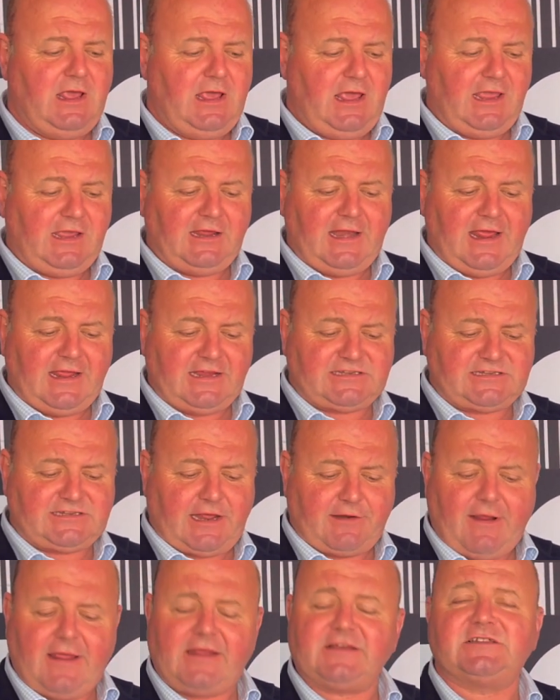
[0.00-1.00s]
It connects
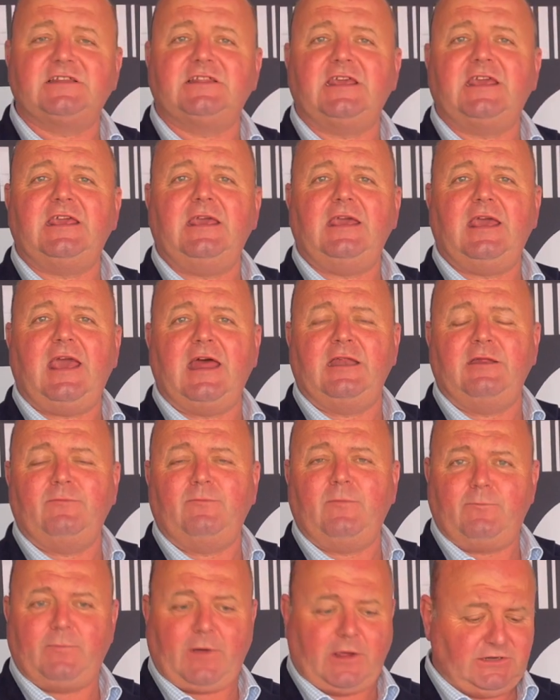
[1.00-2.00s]
direct to the
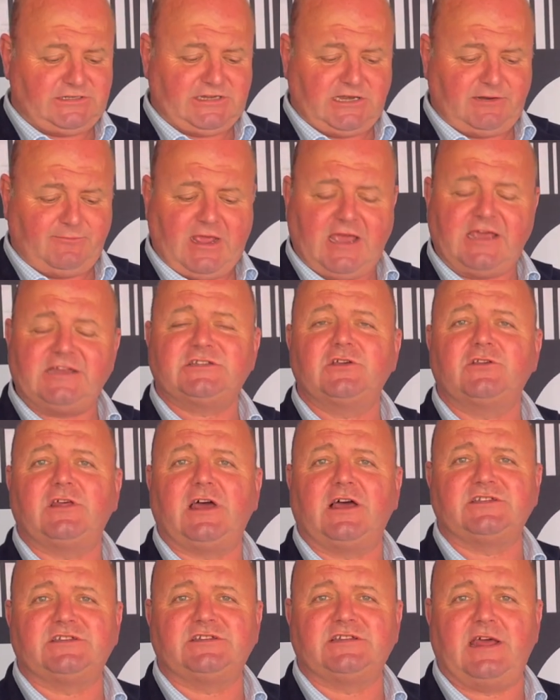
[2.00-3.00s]
boat's NMEA
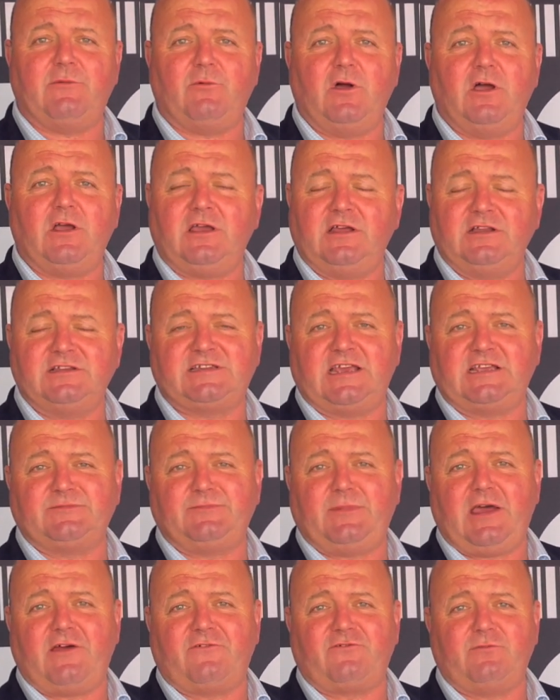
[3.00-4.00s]
2000 network and takes
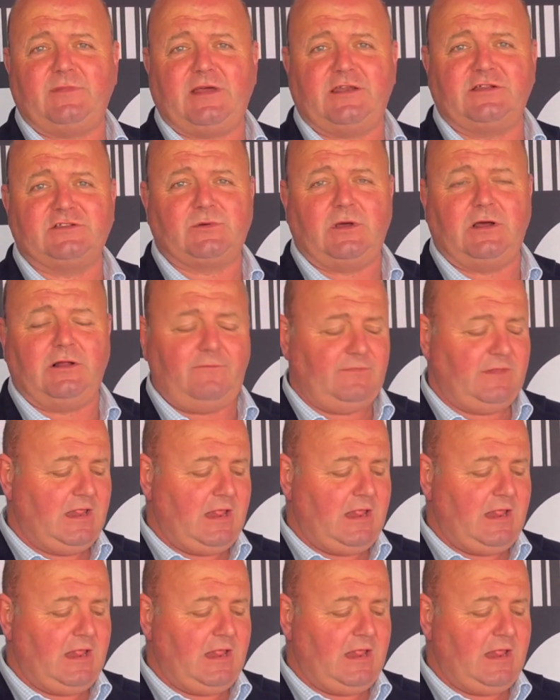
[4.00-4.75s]
power from that as well.